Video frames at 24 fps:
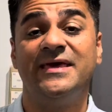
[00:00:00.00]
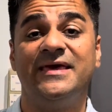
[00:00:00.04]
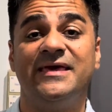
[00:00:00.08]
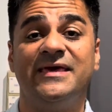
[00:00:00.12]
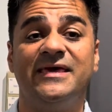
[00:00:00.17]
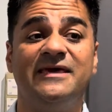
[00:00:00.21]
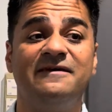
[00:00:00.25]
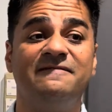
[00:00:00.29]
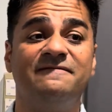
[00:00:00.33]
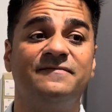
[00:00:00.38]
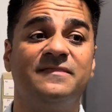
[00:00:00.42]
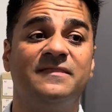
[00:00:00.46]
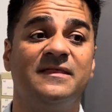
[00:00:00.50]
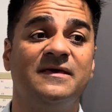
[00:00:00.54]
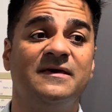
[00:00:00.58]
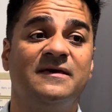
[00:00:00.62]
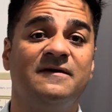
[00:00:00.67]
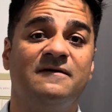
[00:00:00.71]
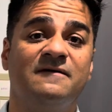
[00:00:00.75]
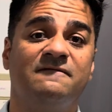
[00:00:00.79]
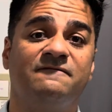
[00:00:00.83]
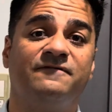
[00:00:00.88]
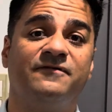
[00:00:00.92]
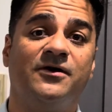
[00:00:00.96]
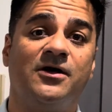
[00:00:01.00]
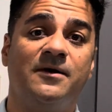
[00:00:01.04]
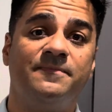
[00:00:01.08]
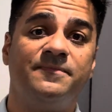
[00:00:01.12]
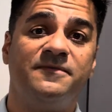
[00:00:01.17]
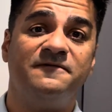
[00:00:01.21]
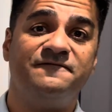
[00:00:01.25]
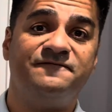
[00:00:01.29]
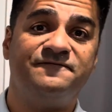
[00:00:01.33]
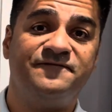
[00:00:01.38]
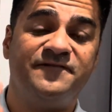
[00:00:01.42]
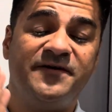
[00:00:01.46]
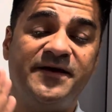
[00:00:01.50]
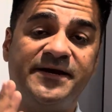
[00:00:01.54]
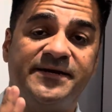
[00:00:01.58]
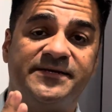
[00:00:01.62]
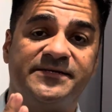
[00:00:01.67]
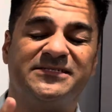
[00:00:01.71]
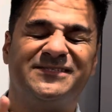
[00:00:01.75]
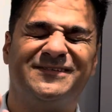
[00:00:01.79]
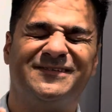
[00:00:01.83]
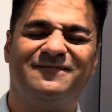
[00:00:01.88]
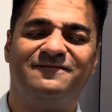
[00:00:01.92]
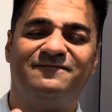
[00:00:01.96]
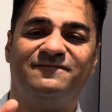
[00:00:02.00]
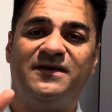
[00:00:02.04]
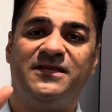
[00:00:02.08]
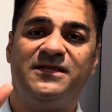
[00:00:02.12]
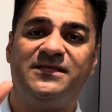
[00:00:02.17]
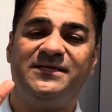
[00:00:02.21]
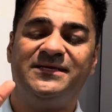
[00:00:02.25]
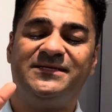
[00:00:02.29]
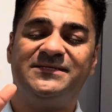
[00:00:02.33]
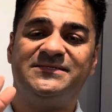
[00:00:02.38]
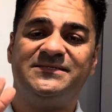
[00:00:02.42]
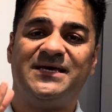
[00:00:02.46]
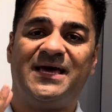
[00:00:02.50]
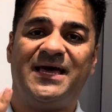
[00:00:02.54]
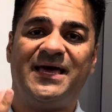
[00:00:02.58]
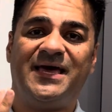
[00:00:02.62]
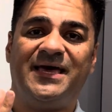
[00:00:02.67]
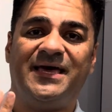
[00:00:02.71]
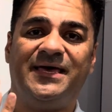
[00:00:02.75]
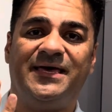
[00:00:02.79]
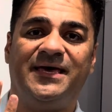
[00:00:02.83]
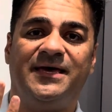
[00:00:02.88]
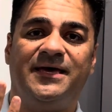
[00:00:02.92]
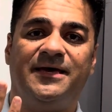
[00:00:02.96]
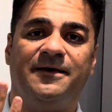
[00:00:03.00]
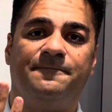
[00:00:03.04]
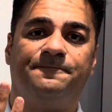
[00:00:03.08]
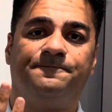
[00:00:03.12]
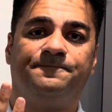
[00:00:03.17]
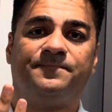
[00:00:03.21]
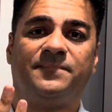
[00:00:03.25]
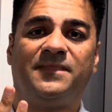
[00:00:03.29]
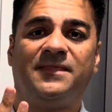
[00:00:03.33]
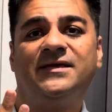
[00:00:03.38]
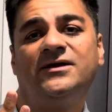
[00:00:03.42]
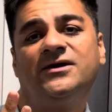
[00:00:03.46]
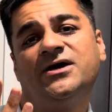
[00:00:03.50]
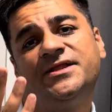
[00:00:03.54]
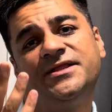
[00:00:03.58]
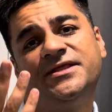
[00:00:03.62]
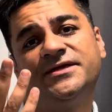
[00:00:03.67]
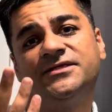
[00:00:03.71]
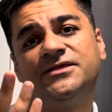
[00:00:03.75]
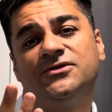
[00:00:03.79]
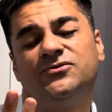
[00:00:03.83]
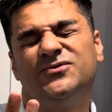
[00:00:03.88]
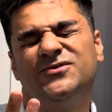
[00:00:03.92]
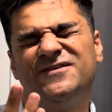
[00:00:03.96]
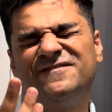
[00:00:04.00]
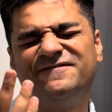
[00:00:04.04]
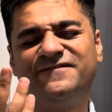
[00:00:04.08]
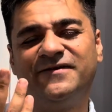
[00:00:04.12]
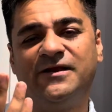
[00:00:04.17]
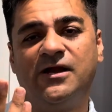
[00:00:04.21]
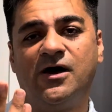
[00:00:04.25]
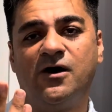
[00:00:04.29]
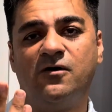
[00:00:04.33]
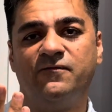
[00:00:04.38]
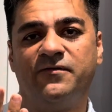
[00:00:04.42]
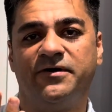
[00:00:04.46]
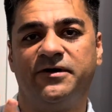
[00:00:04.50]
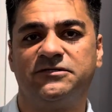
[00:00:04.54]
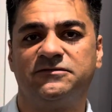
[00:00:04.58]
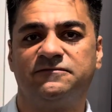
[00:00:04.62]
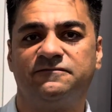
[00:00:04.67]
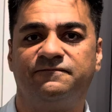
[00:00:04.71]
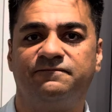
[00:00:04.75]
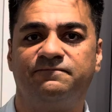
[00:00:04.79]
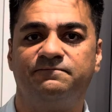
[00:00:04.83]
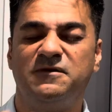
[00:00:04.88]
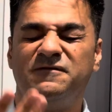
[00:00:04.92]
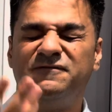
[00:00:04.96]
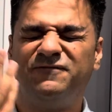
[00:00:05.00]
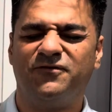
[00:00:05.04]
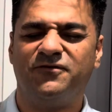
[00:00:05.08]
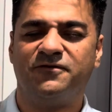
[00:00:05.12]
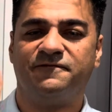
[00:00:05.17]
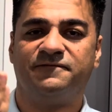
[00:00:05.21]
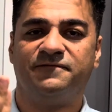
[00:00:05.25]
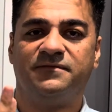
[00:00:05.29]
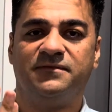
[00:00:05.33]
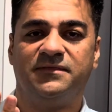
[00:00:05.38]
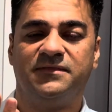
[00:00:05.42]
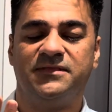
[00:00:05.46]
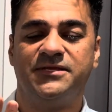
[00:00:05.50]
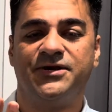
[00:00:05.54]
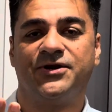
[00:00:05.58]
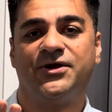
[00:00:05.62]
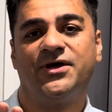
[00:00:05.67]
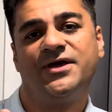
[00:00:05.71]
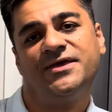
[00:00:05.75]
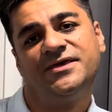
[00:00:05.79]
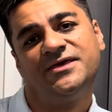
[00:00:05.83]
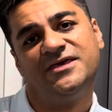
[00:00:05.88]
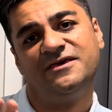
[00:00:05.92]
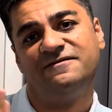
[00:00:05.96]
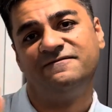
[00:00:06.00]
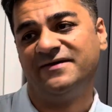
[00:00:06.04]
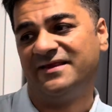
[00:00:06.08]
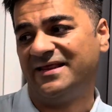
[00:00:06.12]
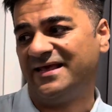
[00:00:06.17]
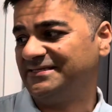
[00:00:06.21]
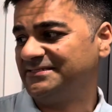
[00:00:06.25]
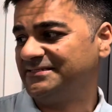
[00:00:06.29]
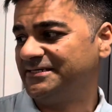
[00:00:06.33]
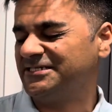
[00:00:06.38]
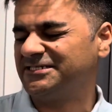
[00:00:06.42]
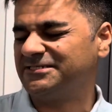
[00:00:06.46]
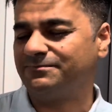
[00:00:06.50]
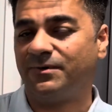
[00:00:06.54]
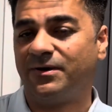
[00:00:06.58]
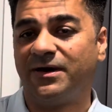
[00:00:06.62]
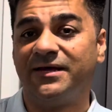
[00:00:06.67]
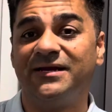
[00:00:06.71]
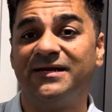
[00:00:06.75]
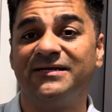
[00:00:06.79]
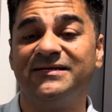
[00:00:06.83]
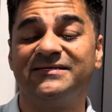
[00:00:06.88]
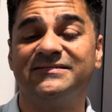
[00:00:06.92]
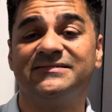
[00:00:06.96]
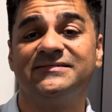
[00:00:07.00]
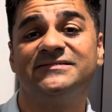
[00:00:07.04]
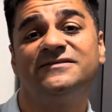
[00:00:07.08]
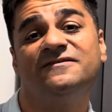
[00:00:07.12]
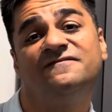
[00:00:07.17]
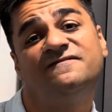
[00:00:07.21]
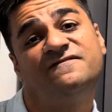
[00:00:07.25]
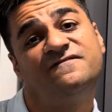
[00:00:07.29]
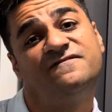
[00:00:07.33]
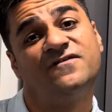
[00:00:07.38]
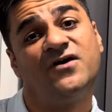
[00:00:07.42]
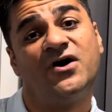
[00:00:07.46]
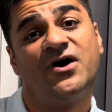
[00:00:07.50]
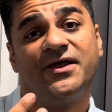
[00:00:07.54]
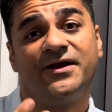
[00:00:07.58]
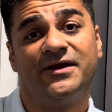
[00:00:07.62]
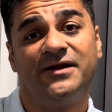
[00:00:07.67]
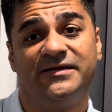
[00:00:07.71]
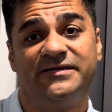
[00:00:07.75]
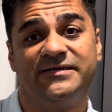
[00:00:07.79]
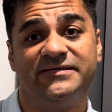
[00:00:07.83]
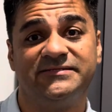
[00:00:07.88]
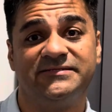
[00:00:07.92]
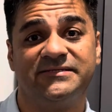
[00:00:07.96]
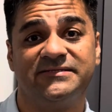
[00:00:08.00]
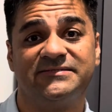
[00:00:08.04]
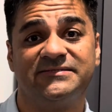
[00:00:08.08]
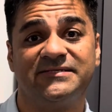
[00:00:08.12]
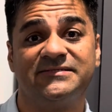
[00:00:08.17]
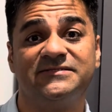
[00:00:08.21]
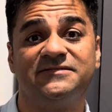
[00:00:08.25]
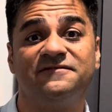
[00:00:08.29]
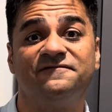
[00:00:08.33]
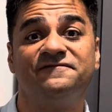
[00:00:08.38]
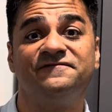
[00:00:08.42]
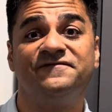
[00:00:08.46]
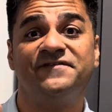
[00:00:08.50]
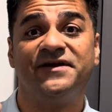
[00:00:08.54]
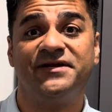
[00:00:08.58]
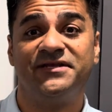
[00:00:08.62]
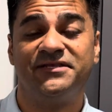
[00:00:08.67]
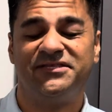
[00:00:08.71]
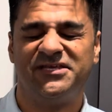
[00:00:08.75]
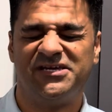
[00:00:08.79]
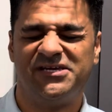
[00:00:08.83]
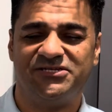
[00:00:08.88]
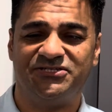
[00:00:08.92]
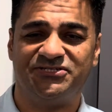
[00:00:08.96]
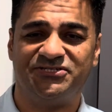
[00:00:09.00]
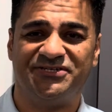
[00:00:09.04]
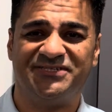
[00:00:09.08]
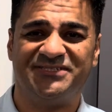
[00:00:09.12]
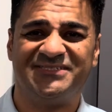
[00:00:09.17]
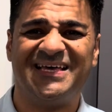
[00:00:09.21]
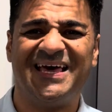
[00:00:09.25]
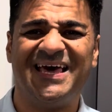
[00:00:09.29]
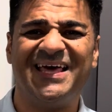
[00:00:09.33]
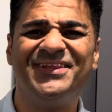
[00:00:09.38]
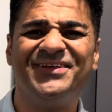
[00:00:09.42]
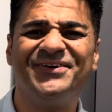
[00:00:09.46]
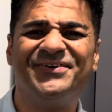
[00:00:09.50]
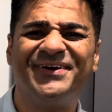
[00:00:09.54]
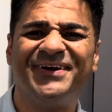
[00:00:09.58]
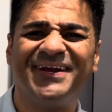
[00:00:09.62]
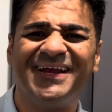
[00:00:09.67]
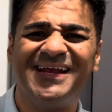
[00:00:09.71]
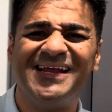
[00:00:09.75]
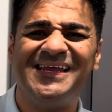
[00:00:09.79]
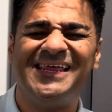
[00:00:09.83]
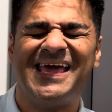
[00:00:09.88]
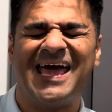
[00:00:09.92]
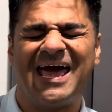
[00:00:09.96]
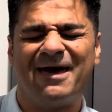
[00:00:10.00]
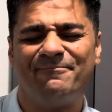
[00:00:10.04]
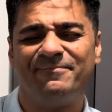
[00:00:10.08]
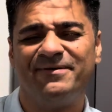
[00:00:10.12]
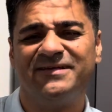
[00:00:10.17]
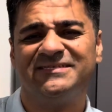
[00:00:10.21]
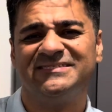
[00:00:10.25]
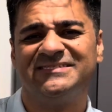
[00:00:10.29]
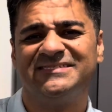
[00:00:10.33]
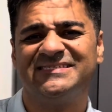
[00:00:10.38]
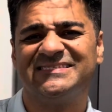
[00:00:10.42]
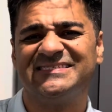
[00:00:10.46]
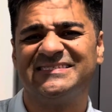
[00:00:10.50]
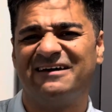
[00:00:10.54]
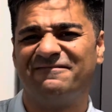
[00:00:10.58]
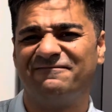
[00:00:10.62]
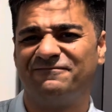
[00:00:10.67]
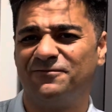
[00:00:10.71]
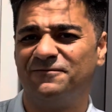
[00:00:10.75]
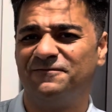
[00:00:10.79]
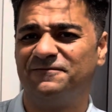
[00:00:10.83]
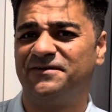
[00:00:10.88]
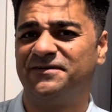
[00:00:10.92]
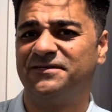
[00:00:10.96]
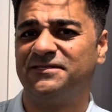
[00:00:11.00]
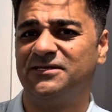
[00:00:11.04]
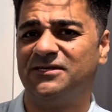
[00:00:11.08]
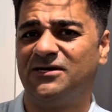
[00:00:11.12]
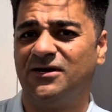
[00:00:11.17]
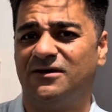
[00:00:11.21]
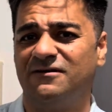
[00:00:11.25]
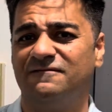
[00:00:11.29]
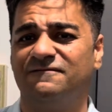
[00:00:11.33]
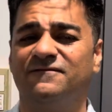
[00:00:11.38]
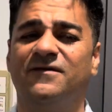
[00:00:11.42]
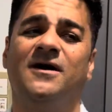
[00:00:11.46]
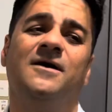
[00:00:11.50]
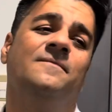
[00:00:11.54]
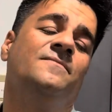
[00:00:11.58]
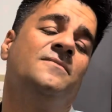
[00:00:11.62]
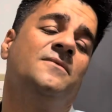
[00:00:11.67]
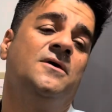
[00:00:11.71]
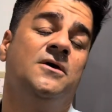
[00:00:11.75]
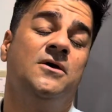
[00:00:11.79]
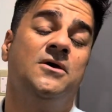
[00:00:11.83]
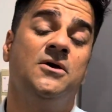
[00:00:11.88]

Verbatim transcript: If from the first, when it is uh, connected to the flowers, before the drying even has a This disease, a viral disease. That's very dangerous and really happens in the saffron vertical farm.